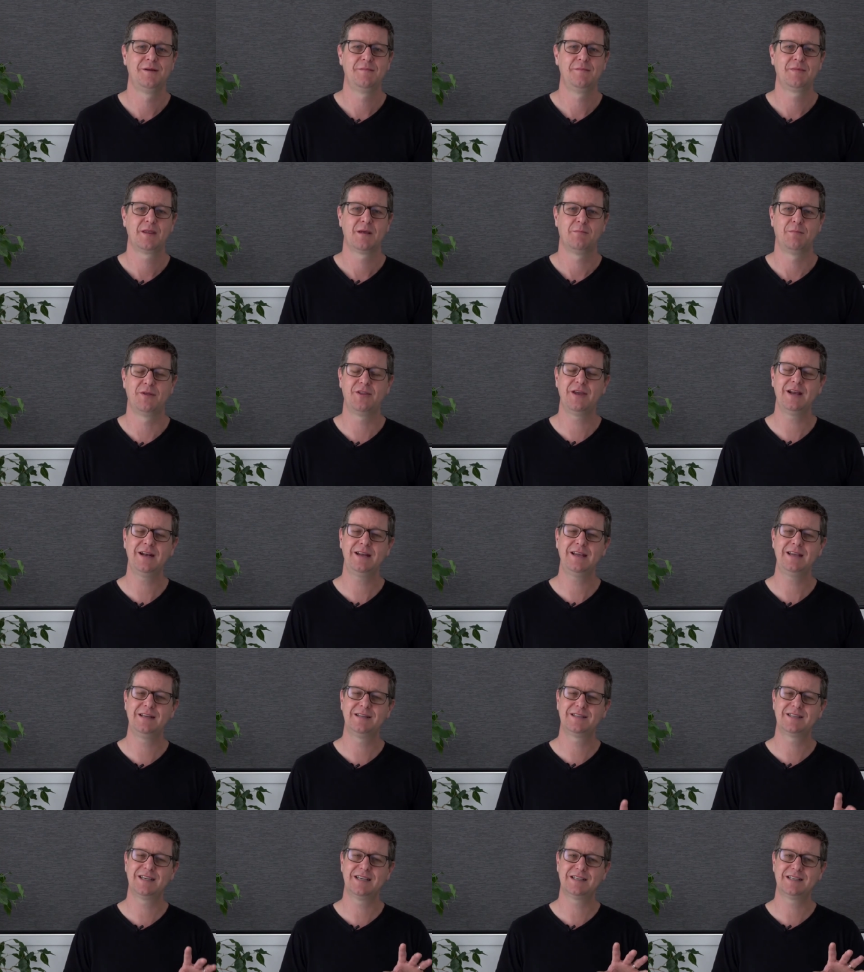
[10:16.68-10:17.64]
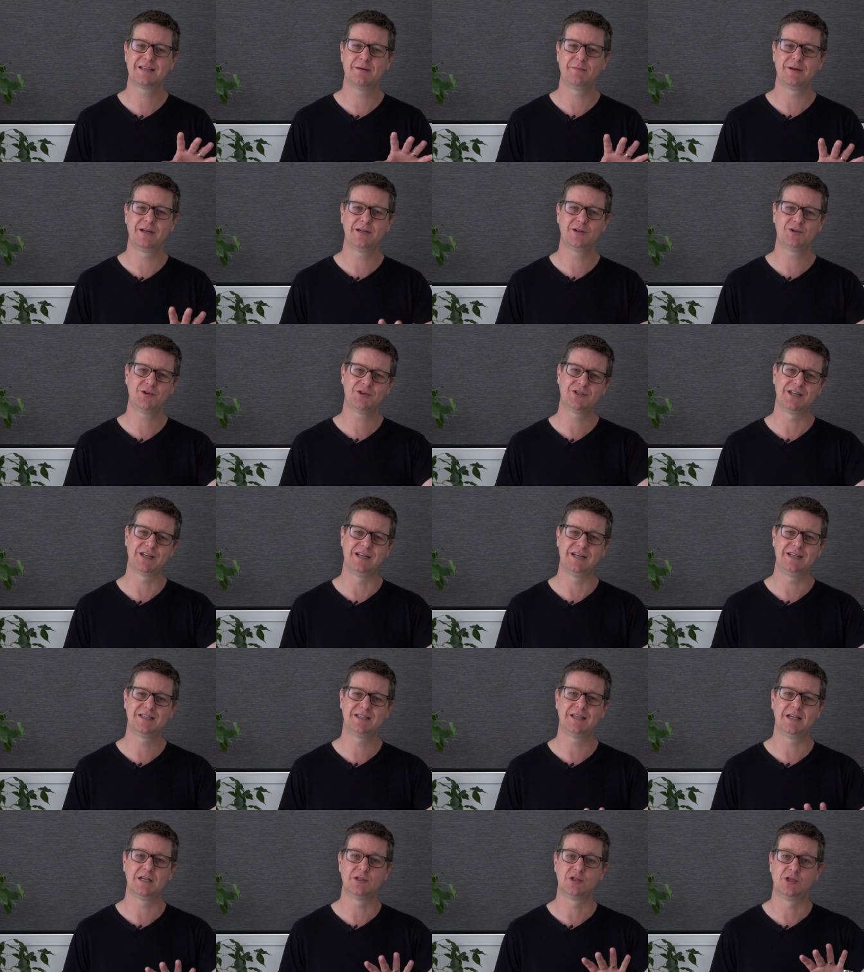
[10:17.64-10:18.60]
But then he says something interesting. He
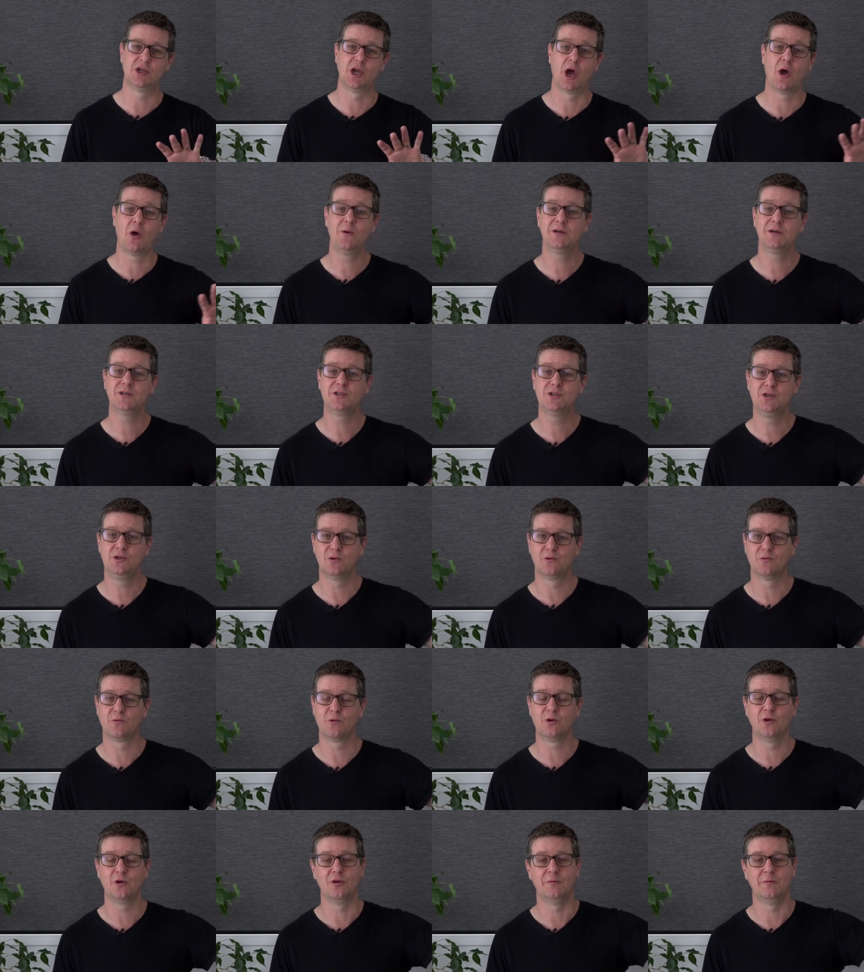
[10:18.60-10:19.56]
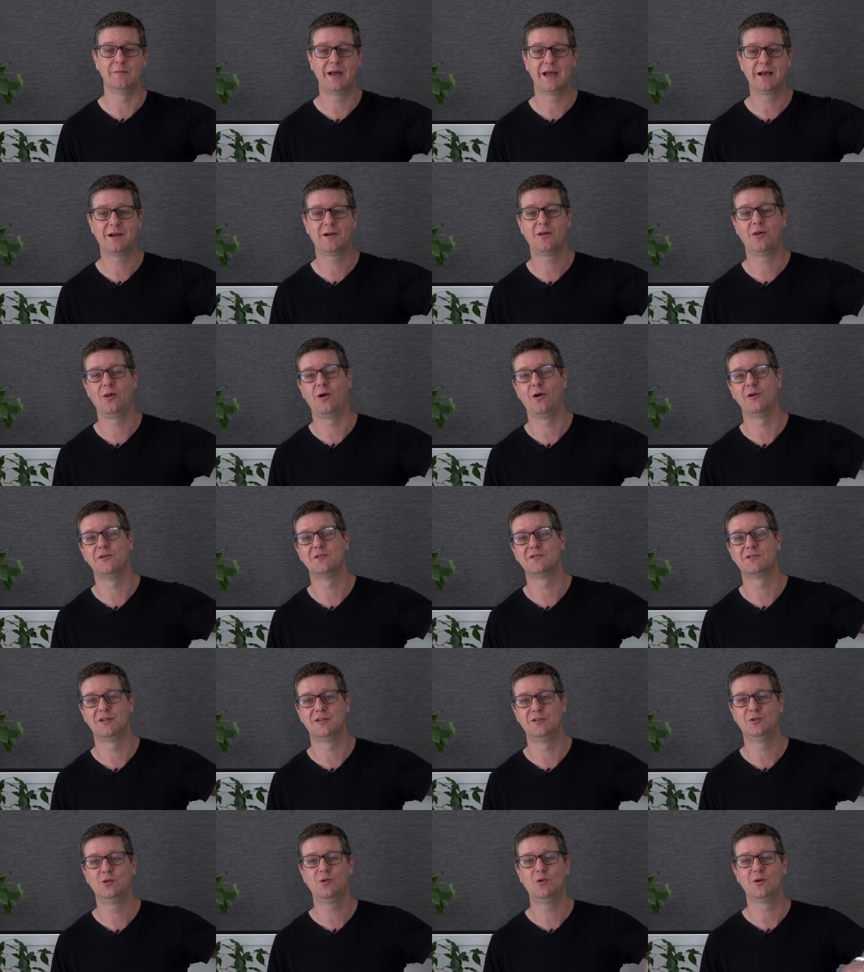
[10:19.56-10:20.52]
says, go into your room and close
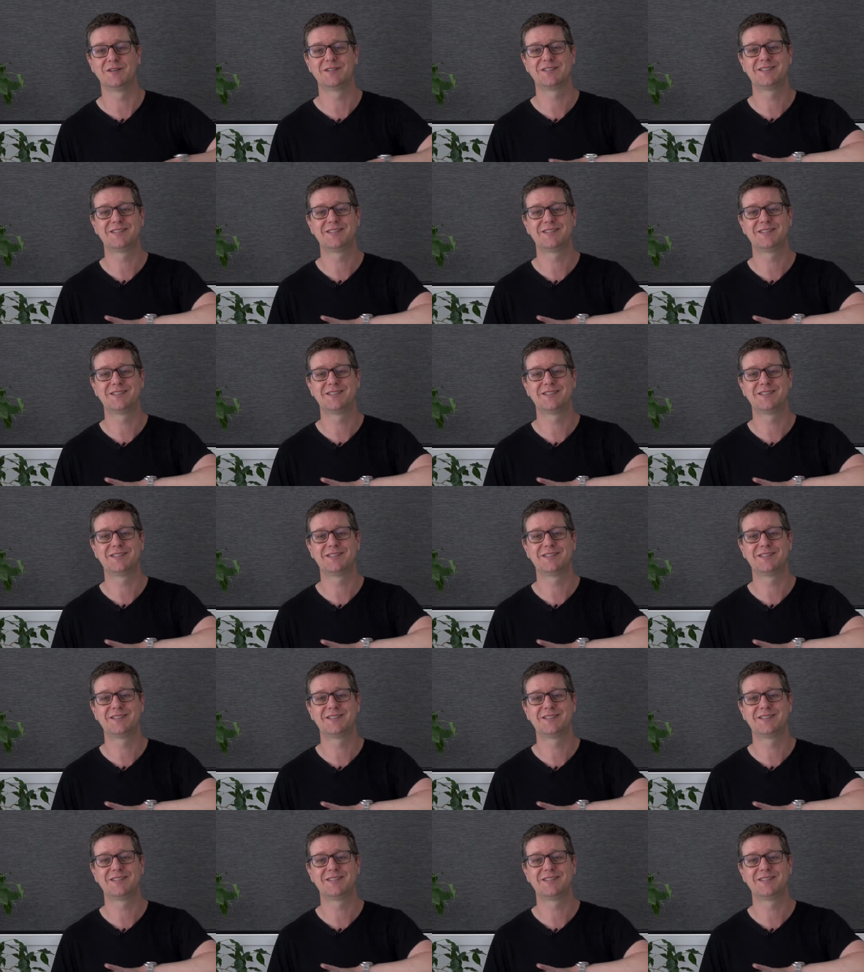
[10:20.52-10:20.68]
the door.